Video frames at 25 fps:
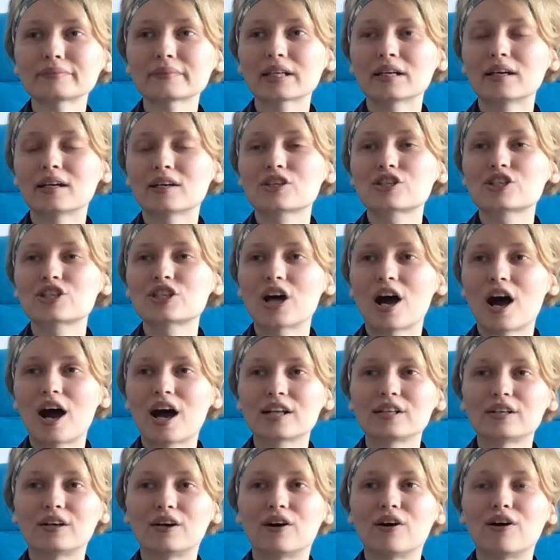a shot
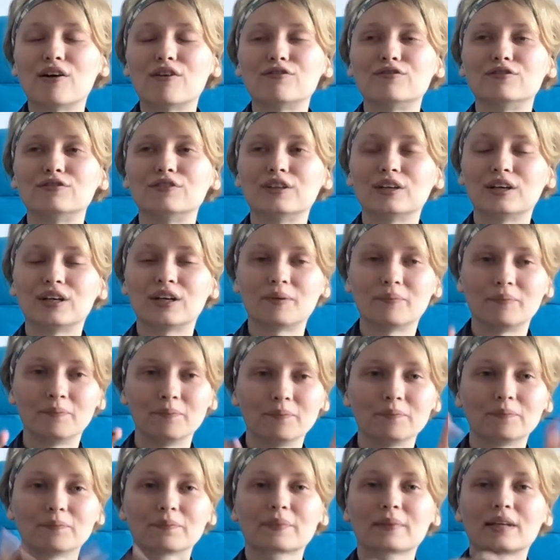of uh,
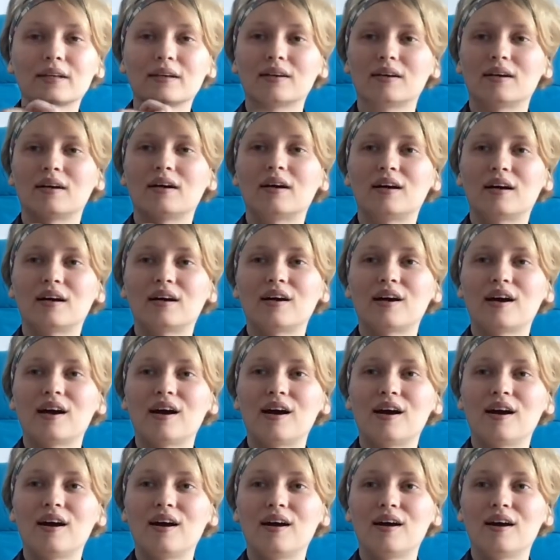
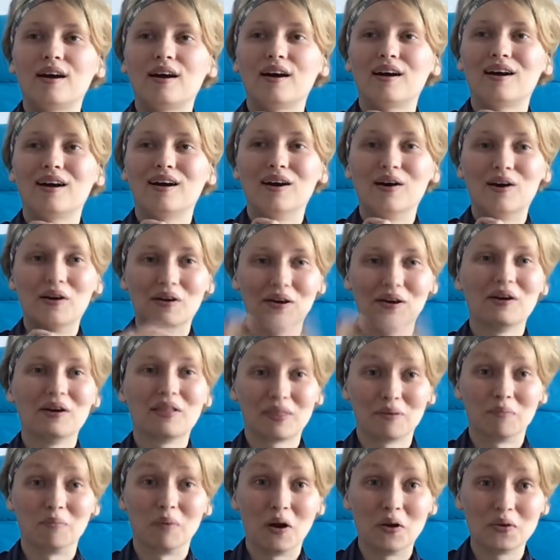uh
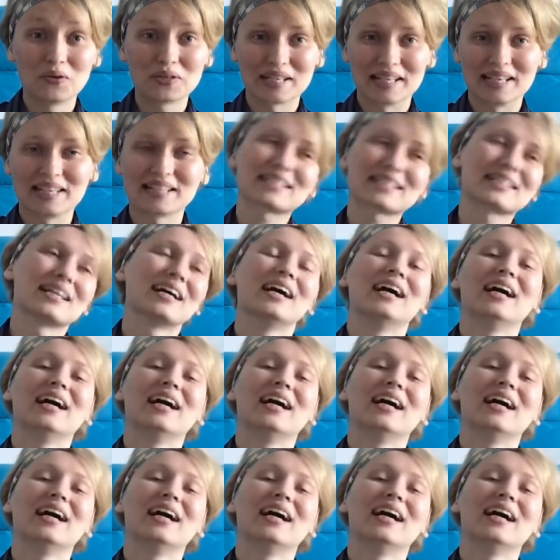the process